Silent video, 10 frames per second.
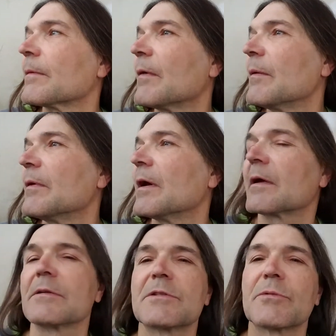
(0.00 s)
Maybe I
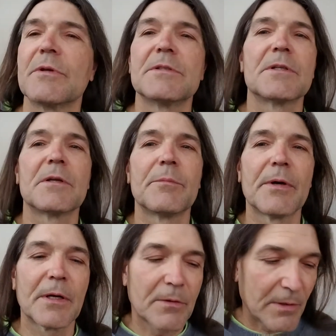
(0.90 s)
can squeeze in a
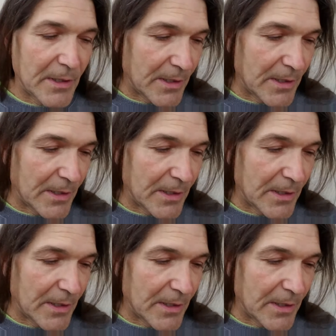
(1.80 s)
bike ride